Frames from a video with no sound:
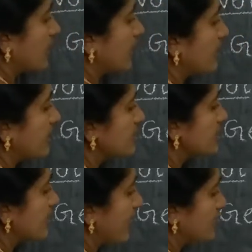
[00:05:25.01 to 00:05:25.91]
N
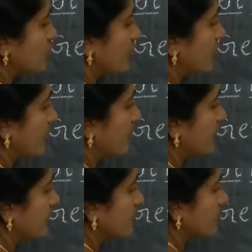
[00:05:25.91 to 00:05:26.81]
is natural
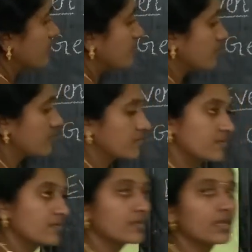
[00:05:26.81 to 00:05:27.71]
number.
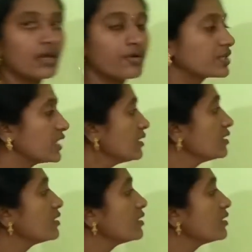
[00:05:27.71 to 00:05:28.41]
Okay.